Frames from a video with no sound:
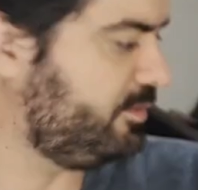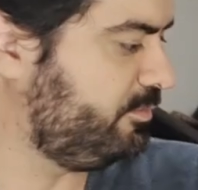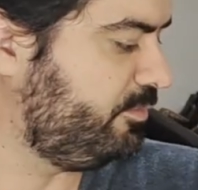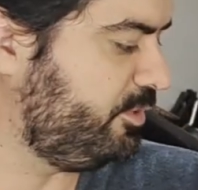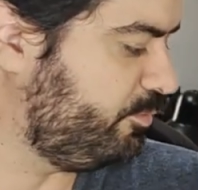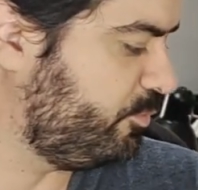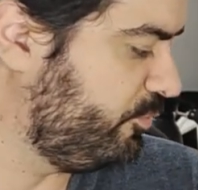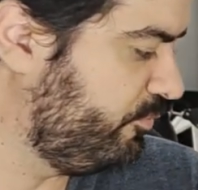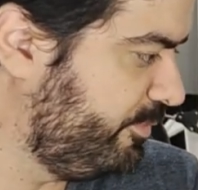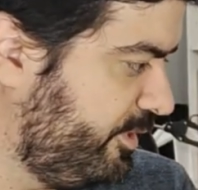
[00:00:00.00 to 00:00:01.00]
some
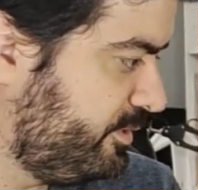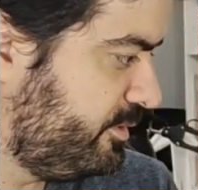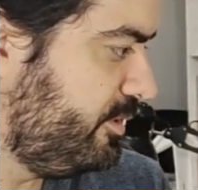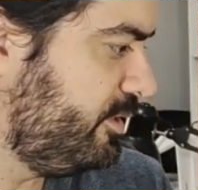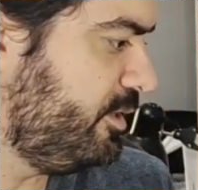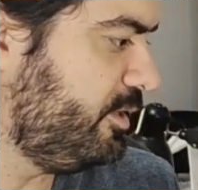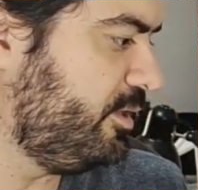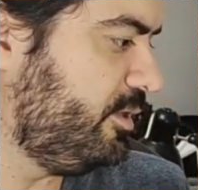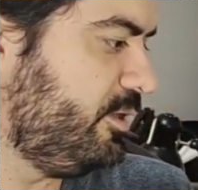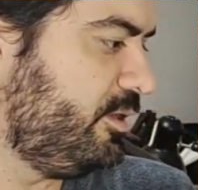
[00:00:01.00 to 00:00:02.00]
improvement,
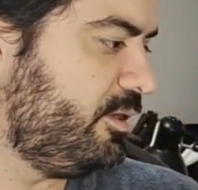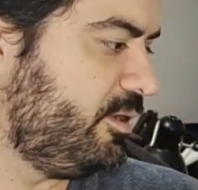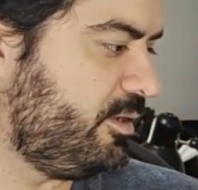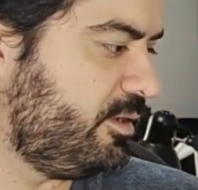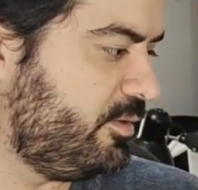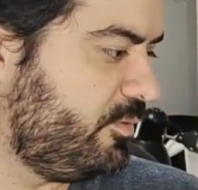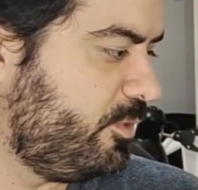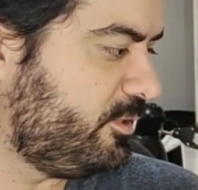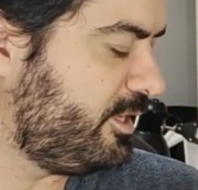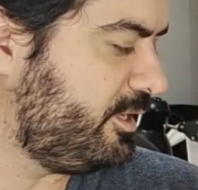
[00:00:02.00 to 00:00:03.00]

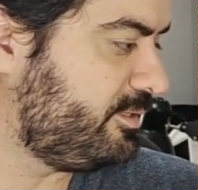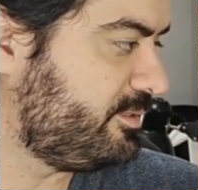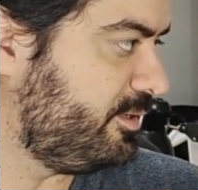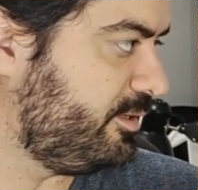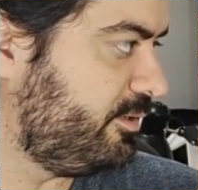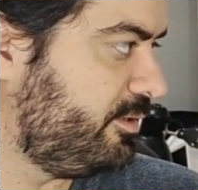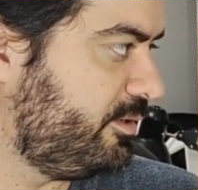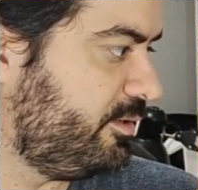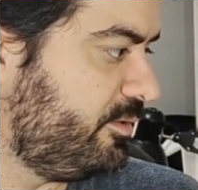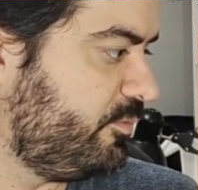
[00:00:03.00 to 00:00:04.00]
what can I say?
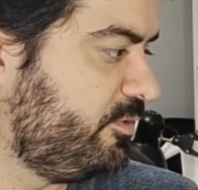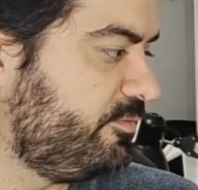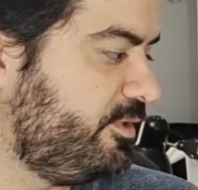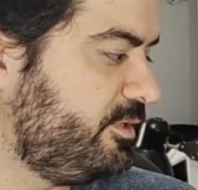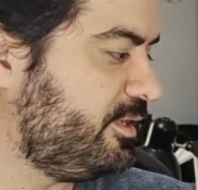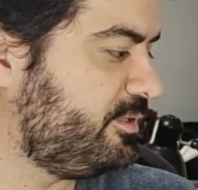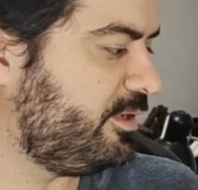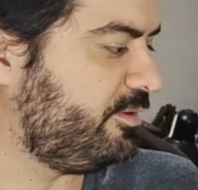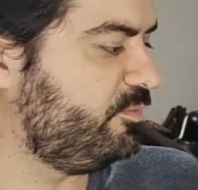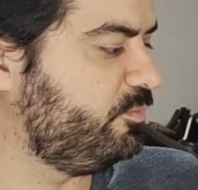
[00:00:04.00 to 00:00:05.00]
One thing
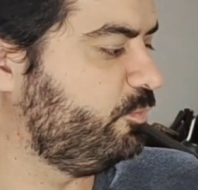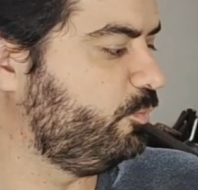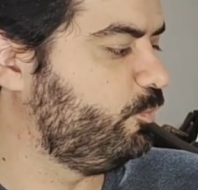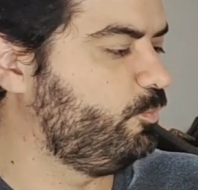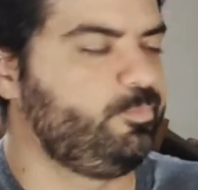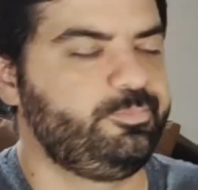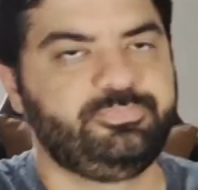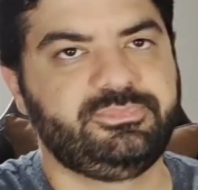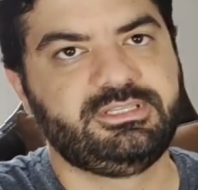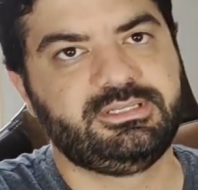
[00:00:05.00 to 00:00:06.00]
that I
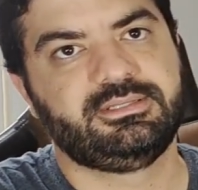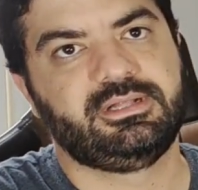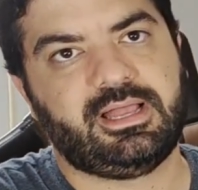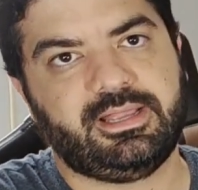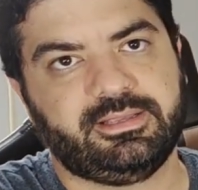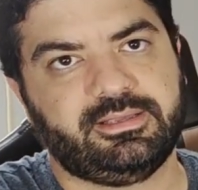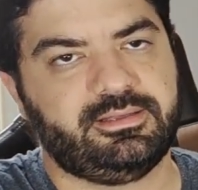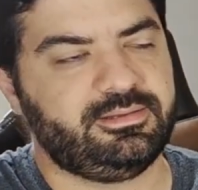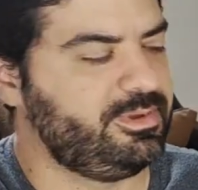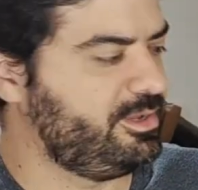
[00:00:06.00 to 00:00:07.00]
dislike
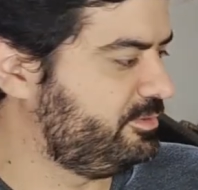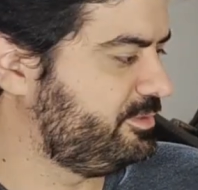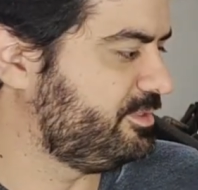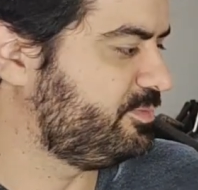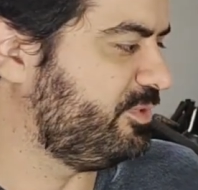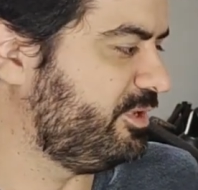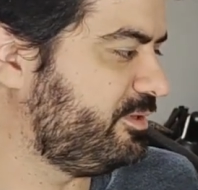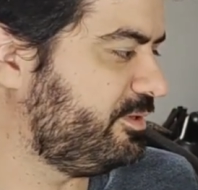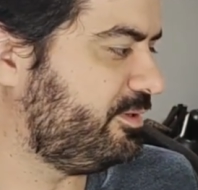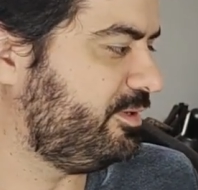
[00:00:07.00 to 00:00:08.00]
about this
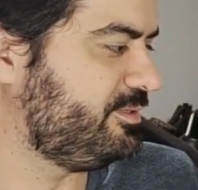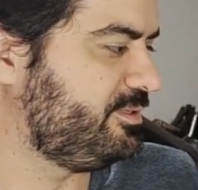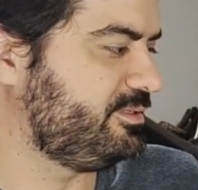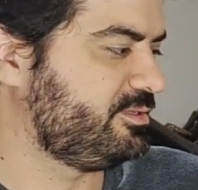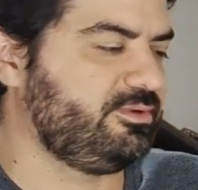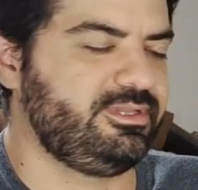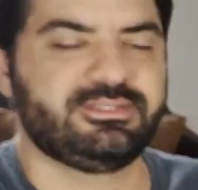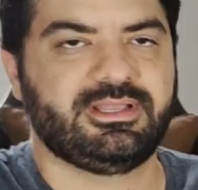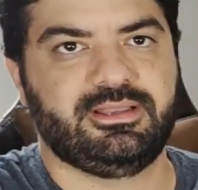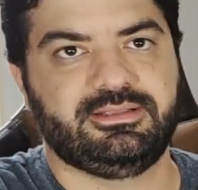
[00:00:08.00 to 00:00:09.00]
printer is the
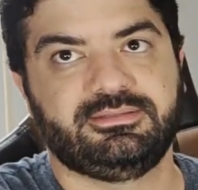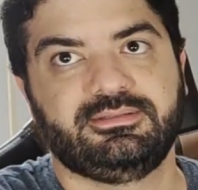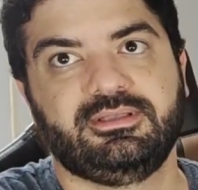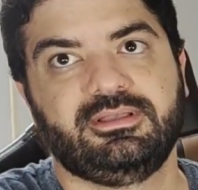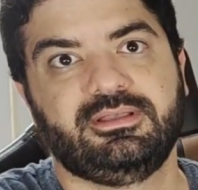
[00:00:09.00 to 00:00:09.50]
screen size.